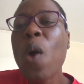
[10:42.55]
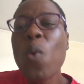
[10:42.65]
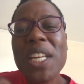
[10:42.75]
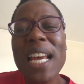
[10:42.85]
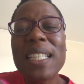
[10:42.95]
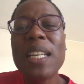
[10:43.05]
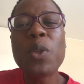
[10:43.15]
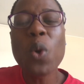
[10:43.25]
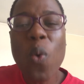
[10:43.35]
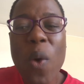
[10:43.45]
We just
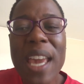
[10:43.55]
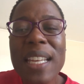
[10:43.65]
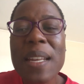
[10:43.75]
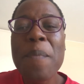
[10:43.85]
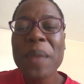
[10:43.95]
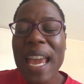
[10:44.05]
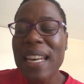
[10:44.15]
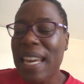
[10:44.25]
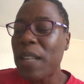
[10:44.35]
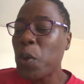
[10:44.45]
need to wait
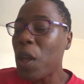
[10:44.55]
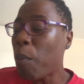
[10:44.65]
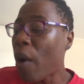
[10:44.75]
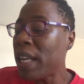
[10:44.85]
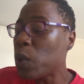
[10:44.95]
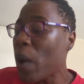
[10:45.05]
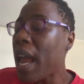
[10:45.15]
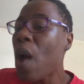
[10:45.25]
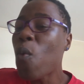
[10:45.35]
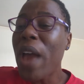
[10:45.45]
and get to the point
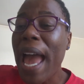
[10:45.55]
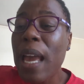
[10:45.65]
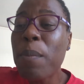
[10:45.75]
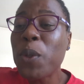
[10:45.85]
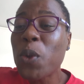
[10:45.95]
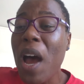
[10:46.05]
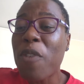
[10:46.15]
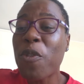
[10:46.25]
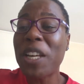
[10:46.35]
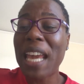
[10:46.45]
where we are able to
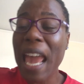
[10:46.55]
afford